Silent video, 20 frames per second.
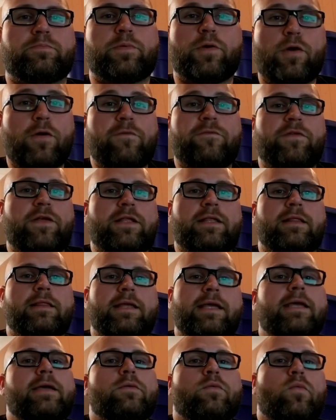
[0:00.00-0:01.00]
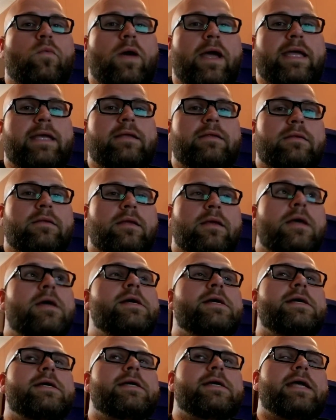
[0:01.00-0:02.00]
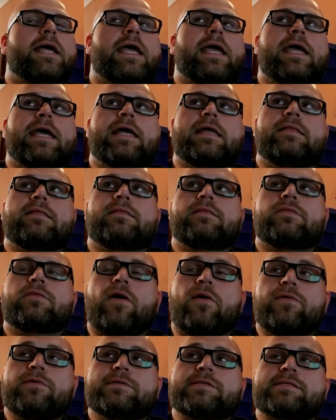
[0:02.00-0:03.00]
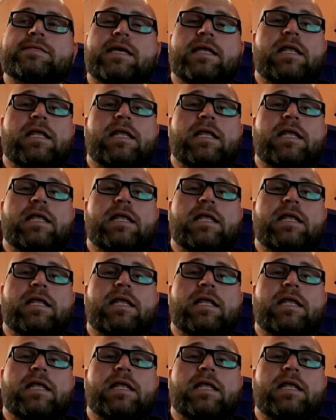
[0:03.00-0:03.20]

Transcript: perfectly white and those